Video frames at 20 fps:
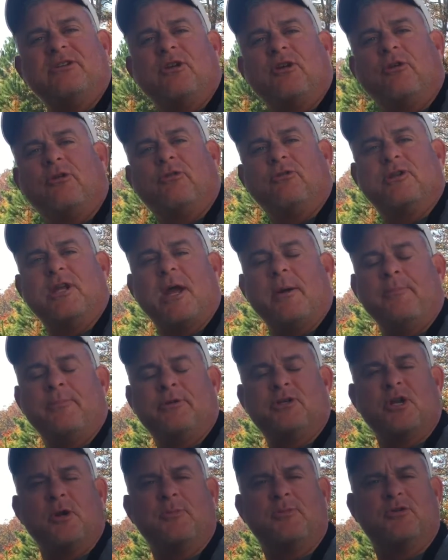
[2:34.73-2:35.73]
internal
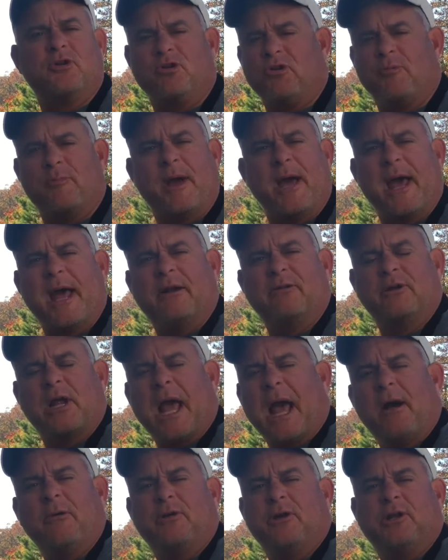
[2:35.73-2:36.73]
temperature. No matter
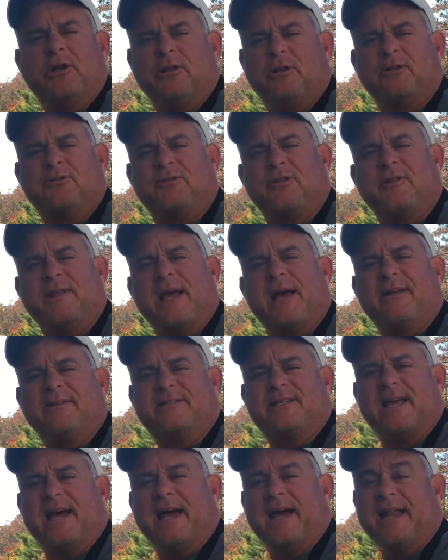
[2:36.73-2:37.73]
how good it looks on the
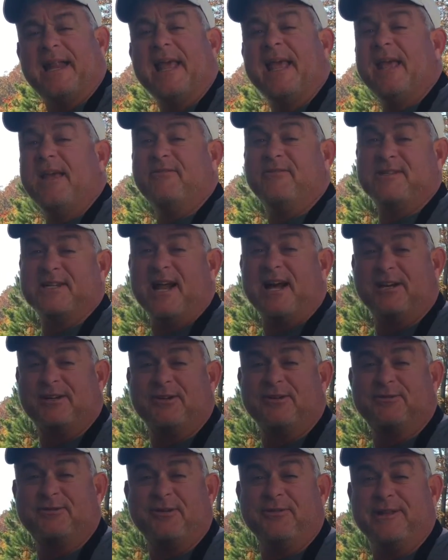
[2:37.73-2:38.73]
outside, if it's not
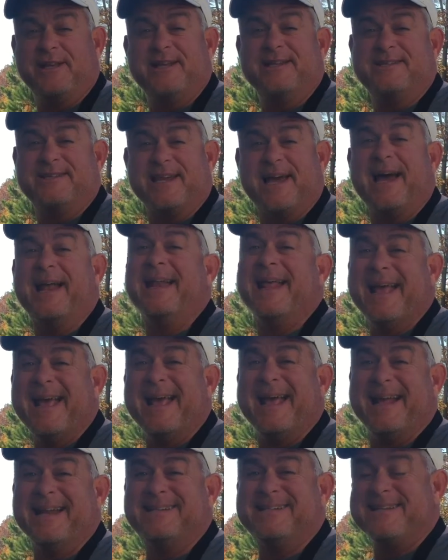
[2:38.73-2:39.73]
cooked on the inside,
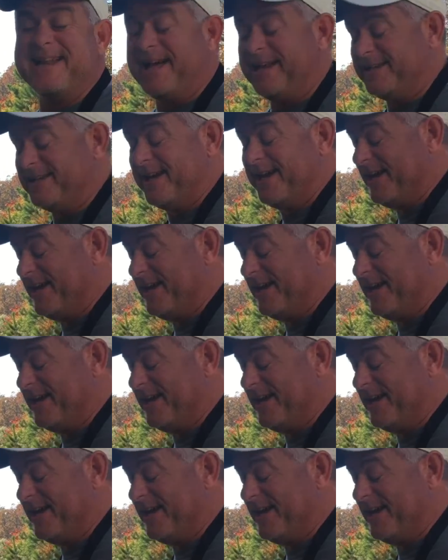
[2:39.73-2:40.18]
it's not